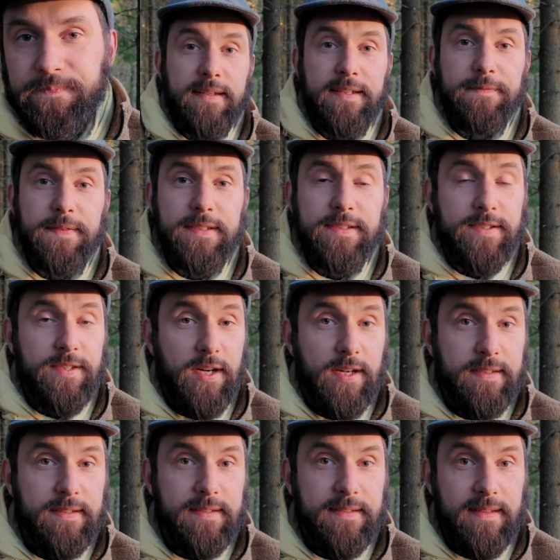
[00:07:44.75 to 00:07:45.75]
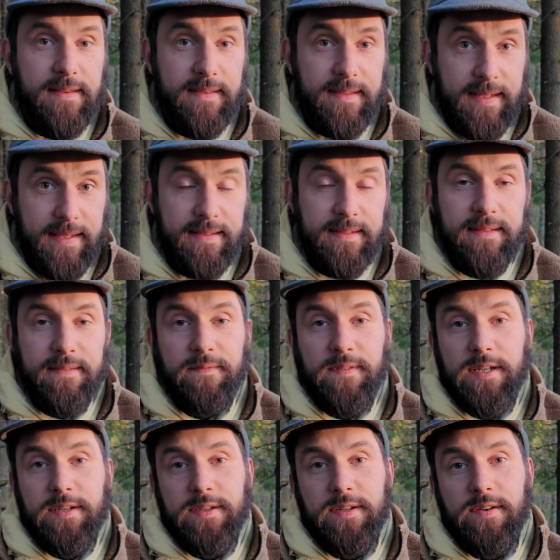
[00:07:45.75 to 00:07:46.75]
If it is not, then
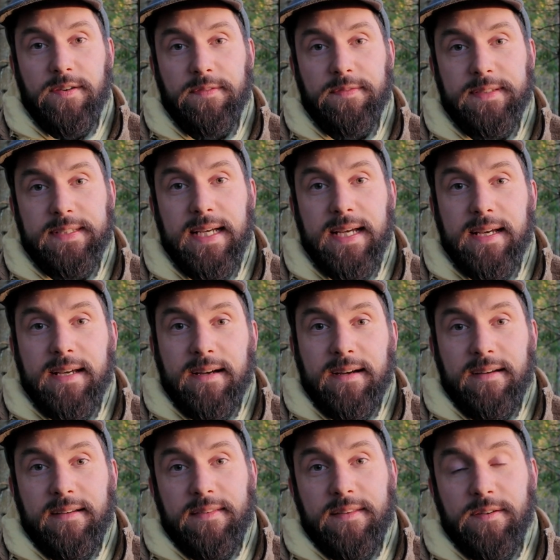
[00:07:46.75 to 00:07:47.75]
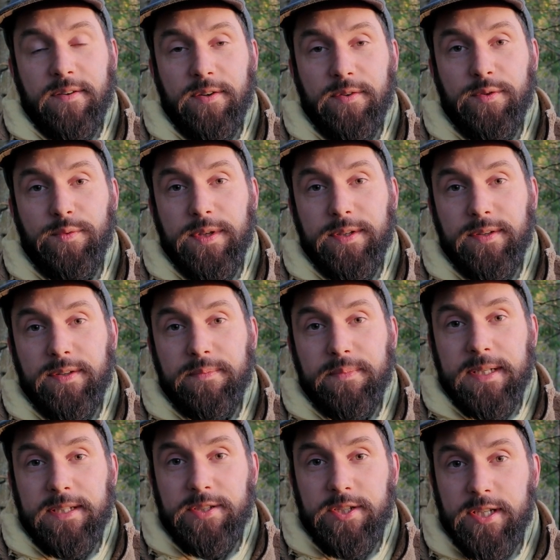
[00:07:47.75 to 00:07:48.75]
very often the goal will not
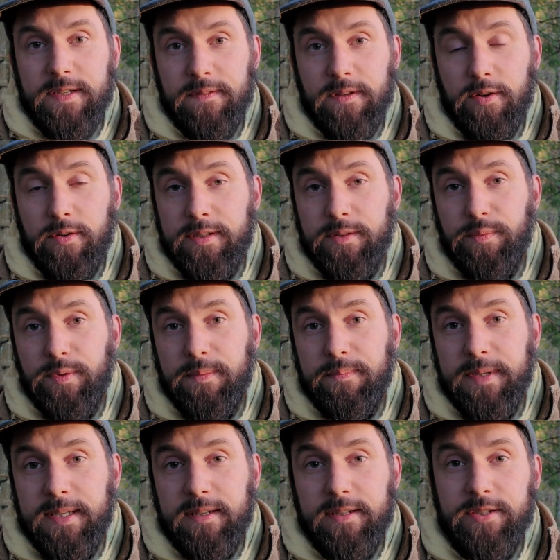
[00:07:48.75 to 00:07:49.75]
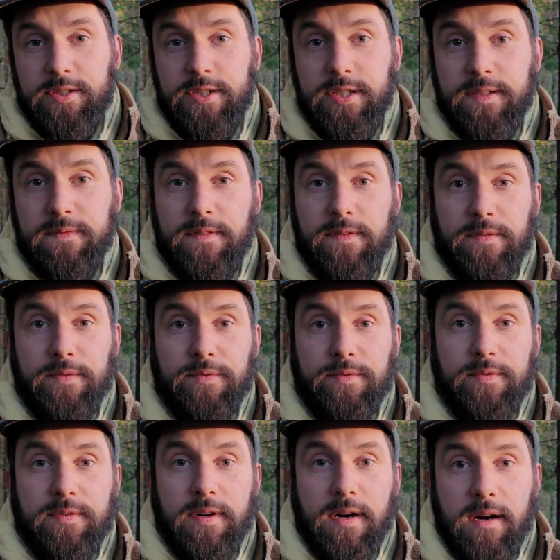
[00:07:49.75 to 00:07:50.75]
be achieved, or it will be achieved
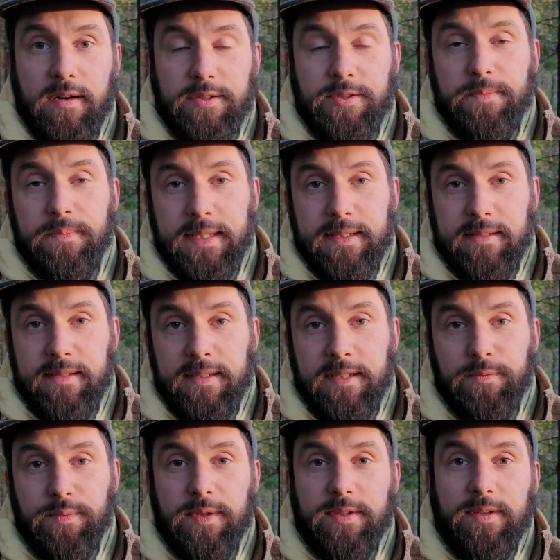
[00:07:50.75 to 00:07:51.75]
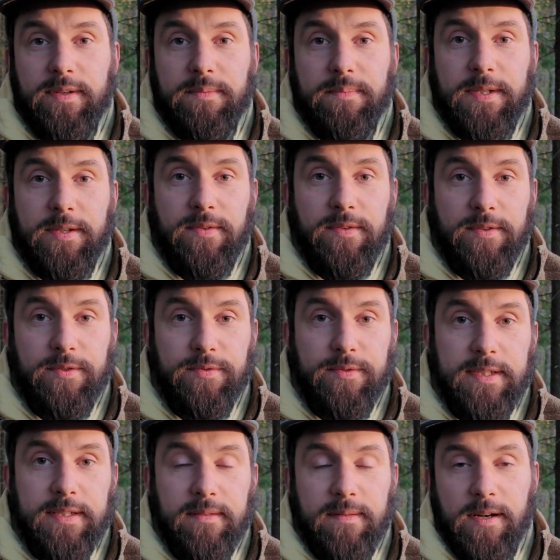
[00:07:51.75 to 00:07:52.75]
through harsh means. It will not be
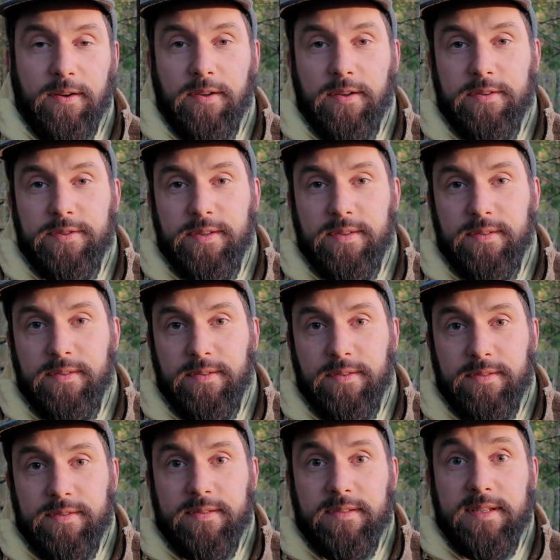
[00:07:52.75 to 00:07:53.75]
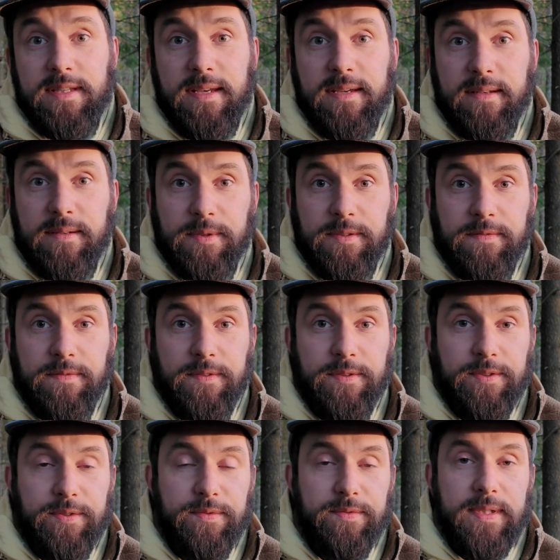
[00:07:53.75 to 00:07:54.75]
congruent, ecological, or sustainable for
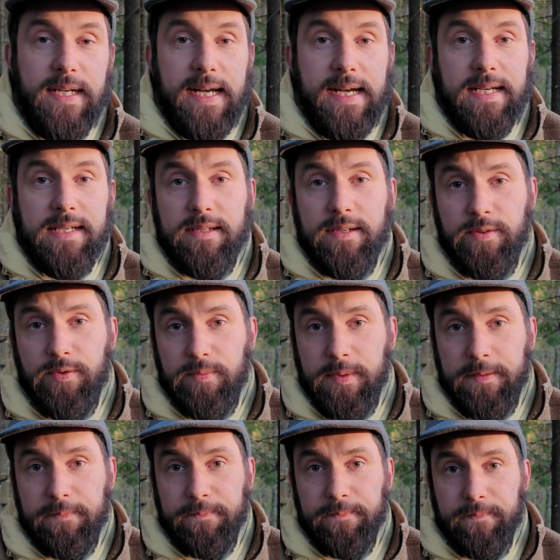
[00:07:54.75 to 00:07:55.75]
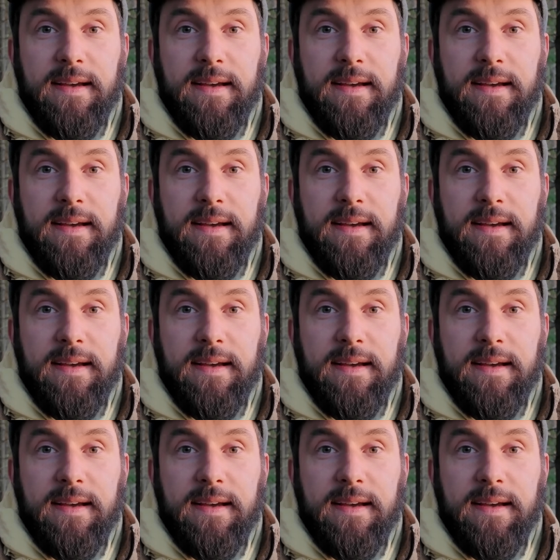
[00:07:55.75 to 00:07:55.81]
you as a human.